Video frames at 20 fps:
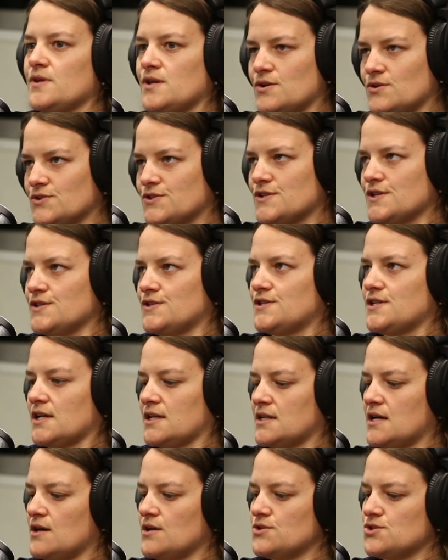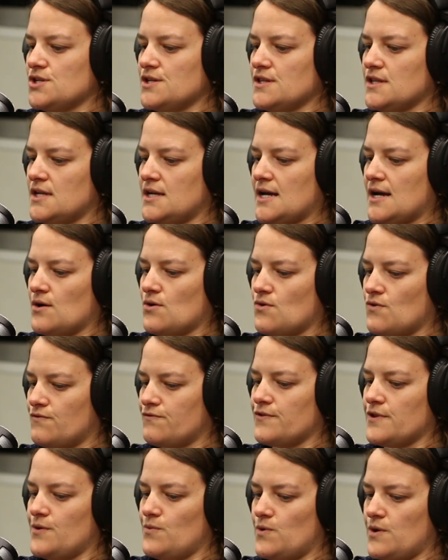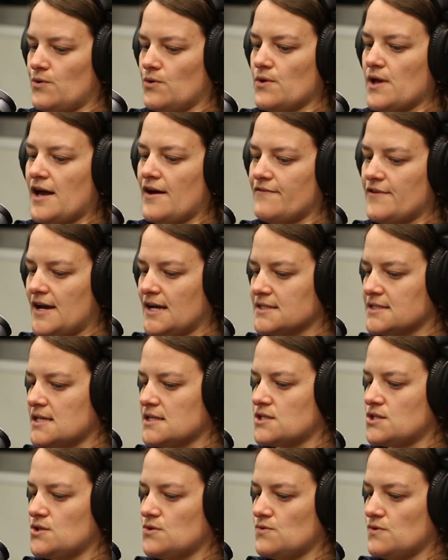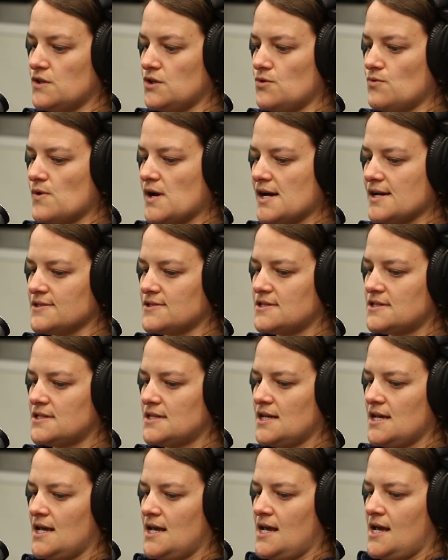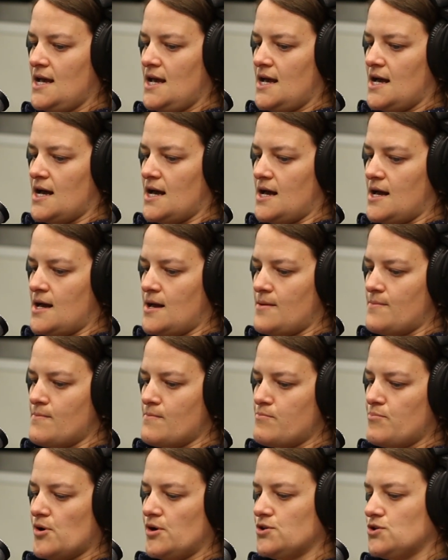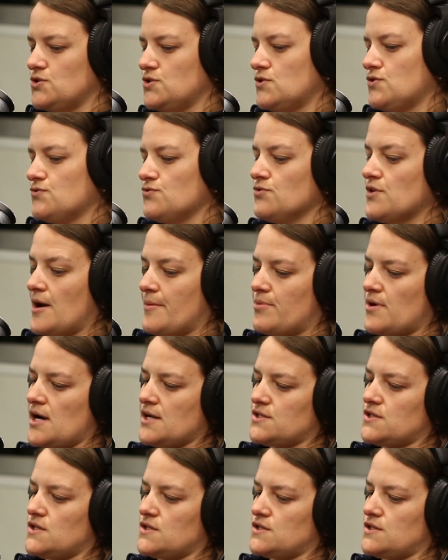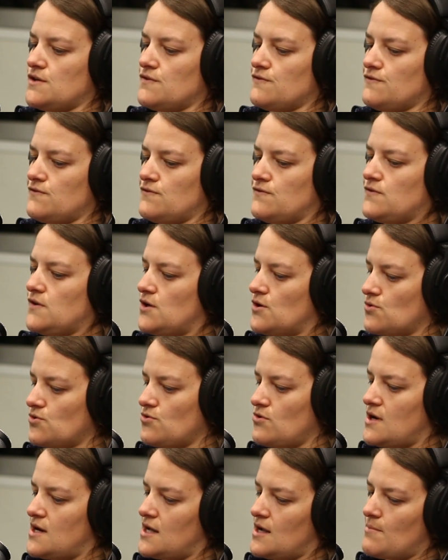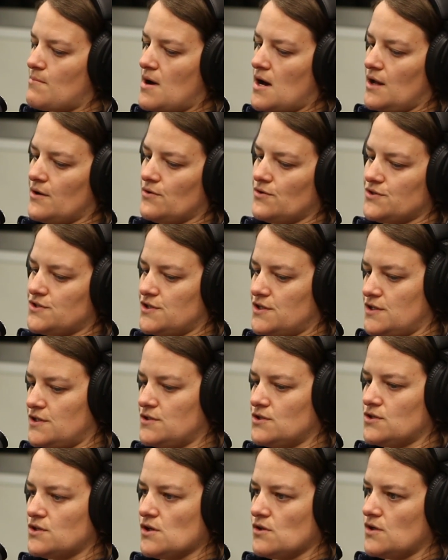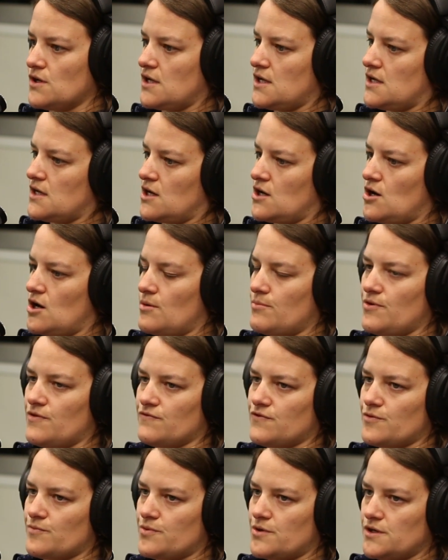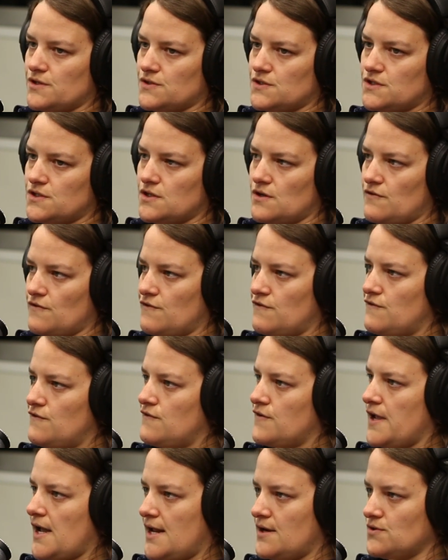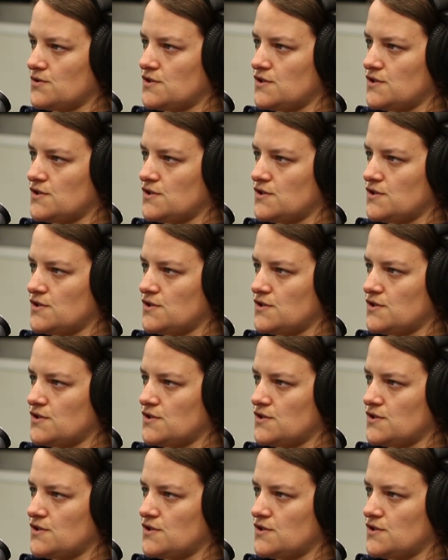here's this technology that now hopefully we'll have access to in the U.S. But through that process of, you know, creating a model to look at carbon footprints of cattle